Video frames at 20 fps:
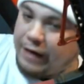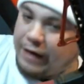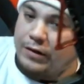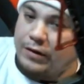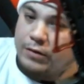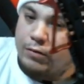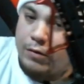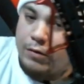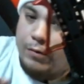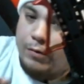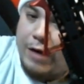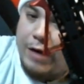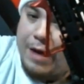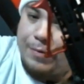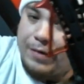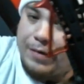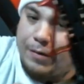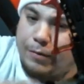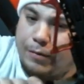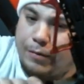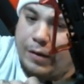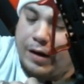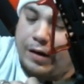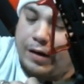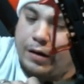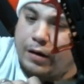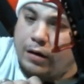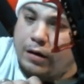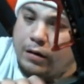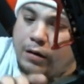this one wrapped in
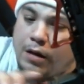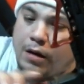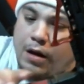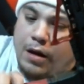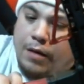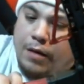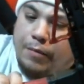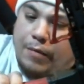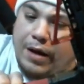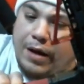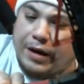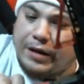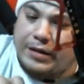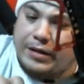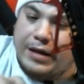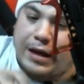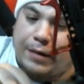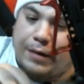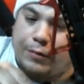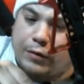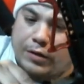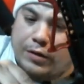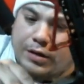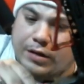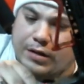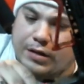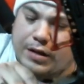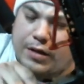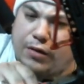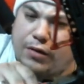medic tape, which
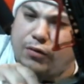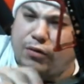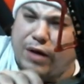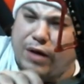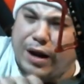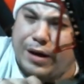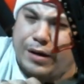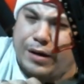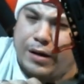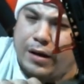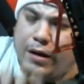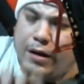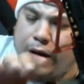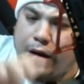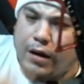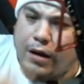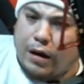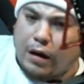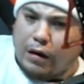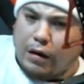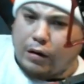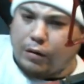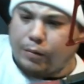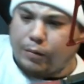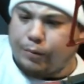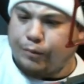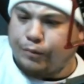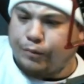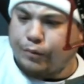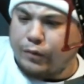is in the red.
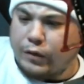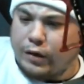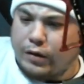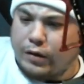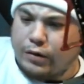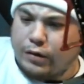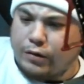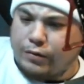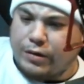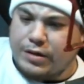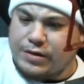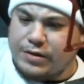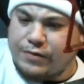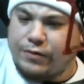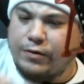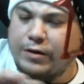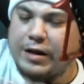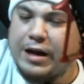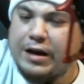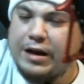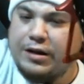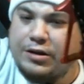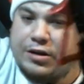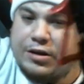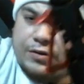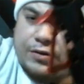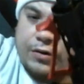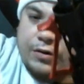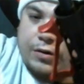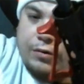The reason for that is
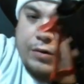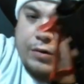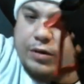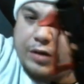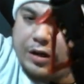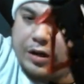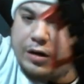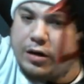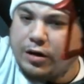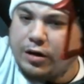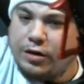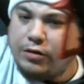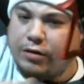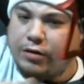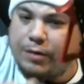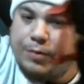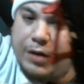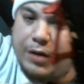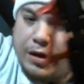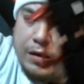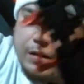just for really good gripping,